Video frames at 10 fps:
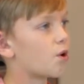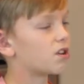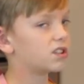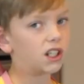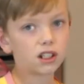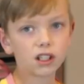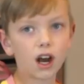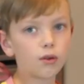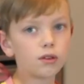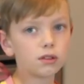or 6
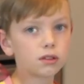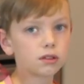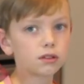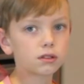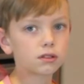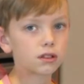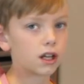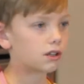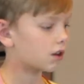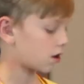hours. It
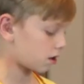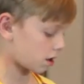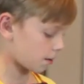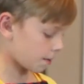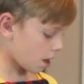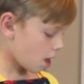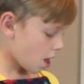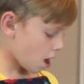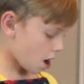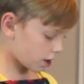takes a long time.
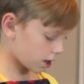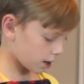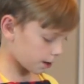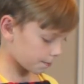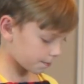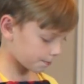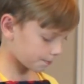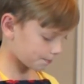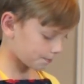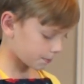Okay,
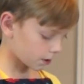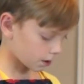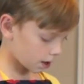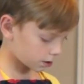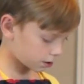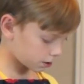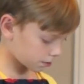that's